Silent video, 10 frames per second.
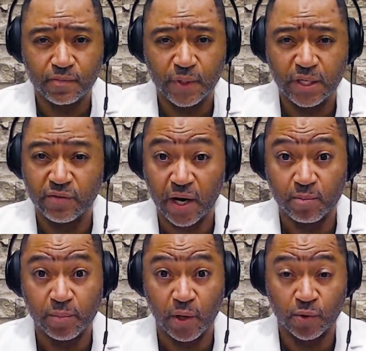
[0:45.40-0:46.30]
even I'm
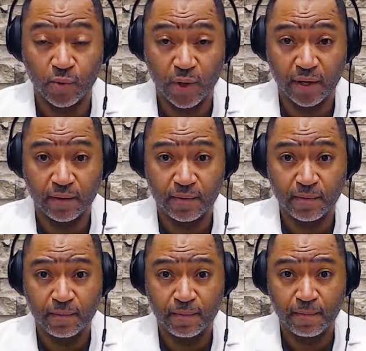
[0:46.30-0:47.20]
blown away.
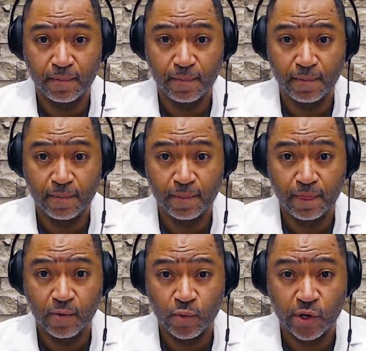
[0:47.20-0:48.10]

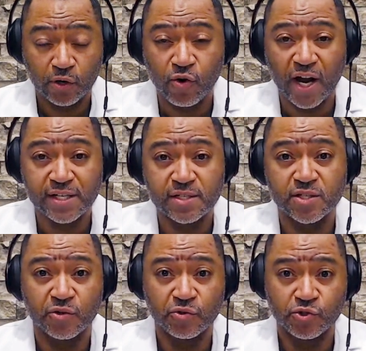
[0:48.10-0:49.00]
We're in crisis
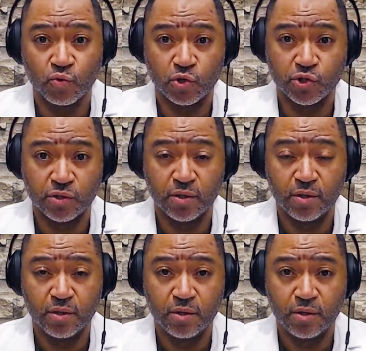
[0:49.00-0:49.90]
here in Georgia.
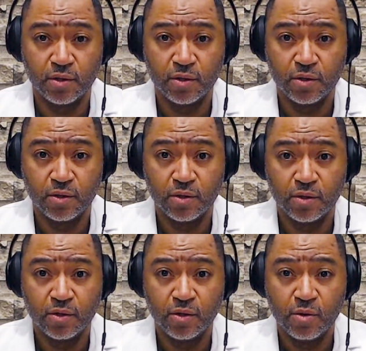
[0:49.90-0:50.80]

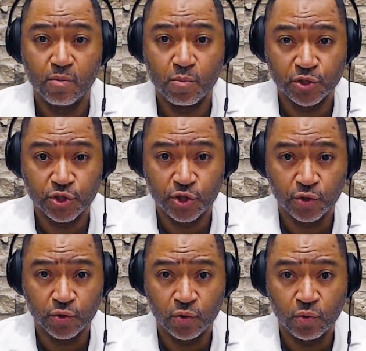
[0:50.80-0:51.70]

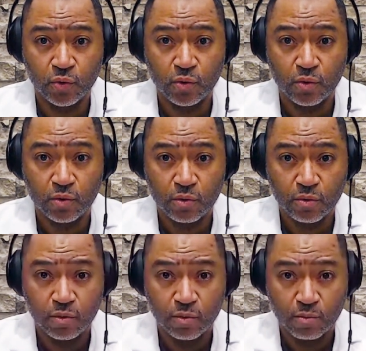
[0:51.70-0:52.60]
Maternal
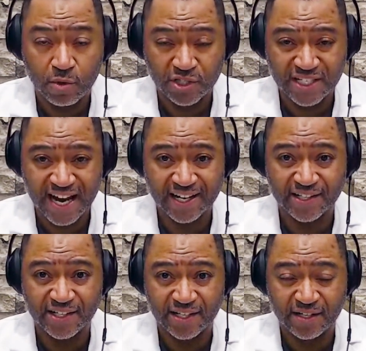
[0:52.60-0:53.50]

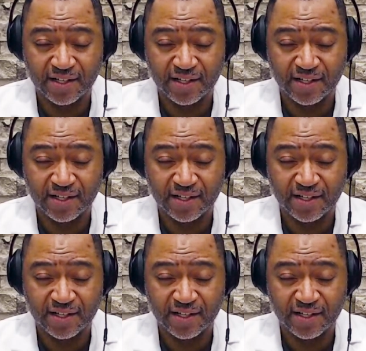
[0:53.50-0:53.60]
mortality.